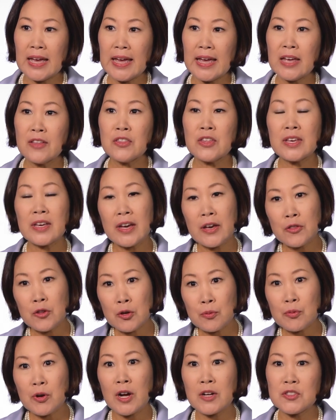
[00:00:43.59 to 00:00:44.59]
And the other
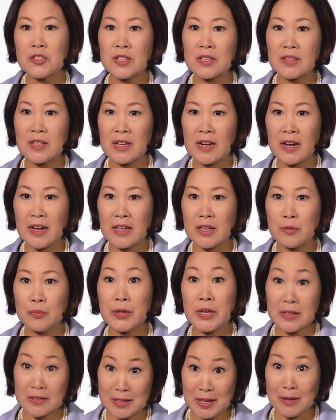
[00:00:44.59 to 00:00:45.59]
project that I
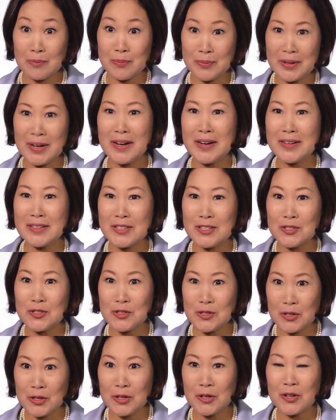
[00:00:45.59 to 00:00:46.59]
picked up uh, this
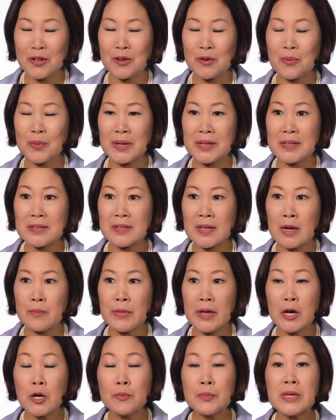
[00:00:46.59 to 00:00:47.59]
year was I'm
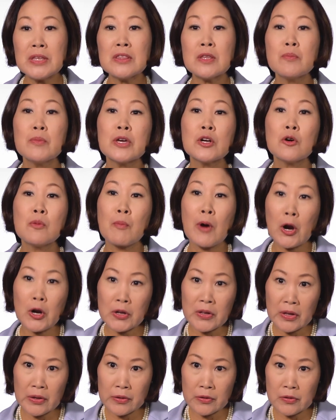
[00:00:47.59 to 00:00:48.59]
helping the middle
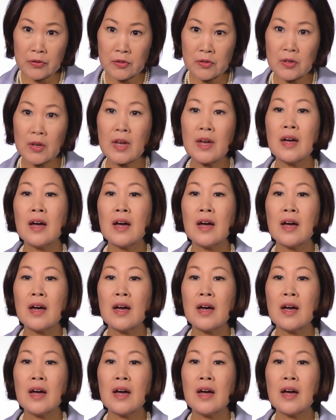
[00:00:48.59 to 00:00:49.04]
markets